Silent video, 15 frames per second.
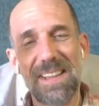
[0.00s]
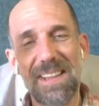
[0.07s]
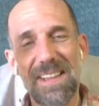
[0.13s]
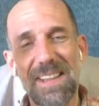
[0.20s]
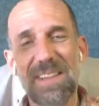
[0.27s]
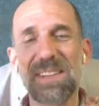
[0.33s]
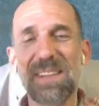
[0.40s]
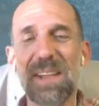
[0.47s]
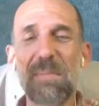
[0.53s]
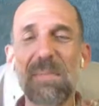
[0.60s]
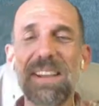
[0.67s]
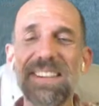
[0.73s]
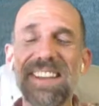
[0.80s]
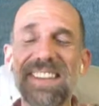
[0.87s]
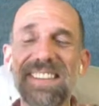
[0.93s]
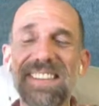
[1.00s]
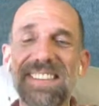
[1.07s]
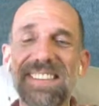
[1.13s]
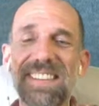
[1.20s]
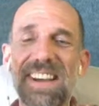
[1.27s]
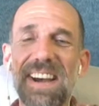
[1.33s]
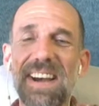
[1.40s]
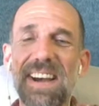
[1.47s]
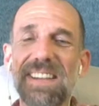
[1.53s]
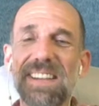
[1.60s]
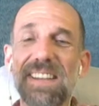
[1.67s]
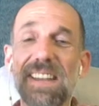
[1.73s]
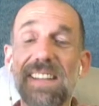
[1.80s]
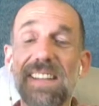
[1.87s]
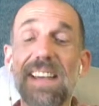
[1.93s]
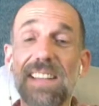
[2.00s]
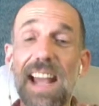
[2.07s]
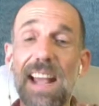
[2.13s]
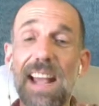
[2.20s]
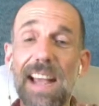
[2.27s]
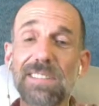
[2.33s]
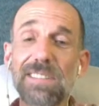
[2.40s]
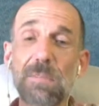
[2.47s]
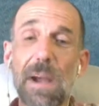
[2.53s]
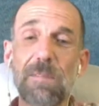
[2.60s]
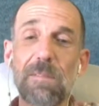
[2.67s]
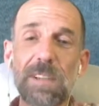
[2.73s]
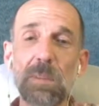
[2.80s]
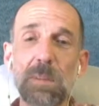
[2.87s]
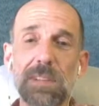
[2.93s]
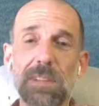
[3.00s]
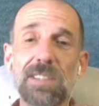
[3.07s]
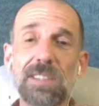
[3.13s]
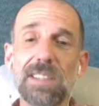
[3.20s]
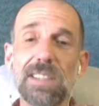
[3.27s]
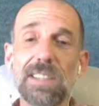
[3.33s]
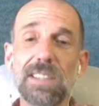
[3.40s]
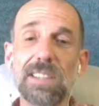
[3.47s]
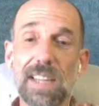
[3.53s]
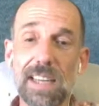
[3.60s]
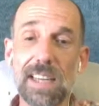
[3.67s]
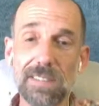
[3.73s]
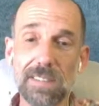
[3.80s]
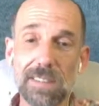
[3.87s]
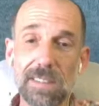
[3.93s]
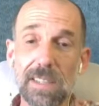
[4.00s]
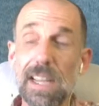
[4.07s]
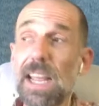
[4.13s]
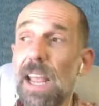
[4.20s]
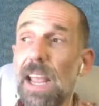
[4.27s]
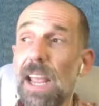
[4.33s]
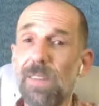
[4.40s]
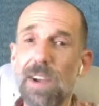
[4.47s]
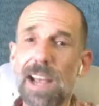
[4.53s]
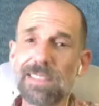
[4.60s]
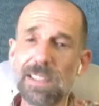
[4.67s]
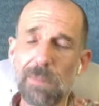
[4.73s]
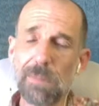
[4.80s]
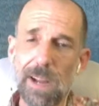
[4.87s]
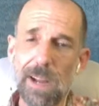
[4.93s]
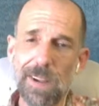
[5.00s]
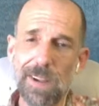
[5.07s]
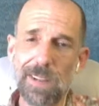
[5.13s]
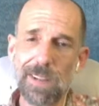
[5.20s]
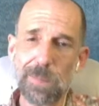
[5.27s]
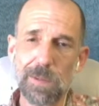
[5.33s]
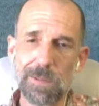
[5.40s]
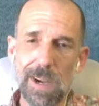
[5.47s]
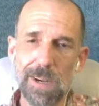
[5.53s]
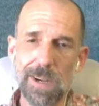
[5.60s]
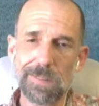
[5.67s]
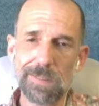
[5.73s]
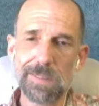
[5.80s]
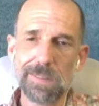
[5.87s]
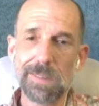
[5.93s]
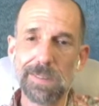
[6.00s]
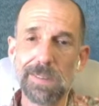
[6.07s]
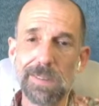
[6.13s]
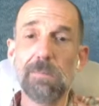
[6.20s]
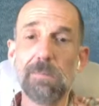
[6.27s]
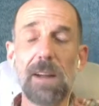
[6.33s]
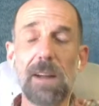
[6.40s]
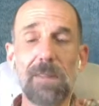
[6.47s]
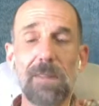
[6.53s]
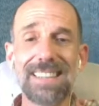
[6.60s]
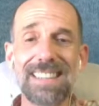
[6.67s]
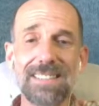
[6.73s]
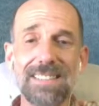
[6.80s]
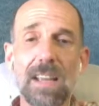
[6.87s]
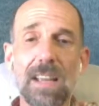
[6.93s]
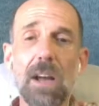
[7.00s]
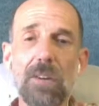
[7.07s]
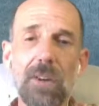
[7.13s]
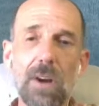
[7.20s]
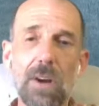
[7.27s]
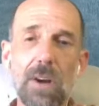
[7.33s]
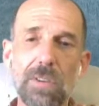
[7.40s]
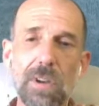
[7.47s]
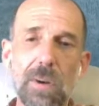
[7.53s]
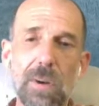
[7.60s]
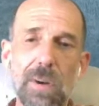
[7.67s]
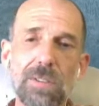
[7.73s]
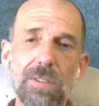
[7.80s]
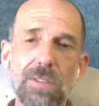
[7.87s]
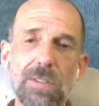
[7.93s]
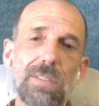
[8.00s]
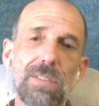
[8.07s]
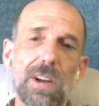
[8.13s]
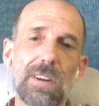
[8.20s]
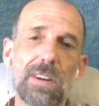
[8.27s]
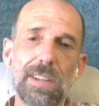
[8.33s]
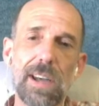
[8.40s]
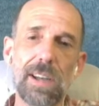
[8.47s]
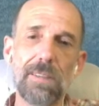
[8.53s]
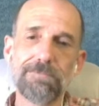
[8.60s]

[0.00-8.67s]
Let me just say this. My official position is this. If you're asking my advice about drugs, my advice is don't do any drugs you haven't already done.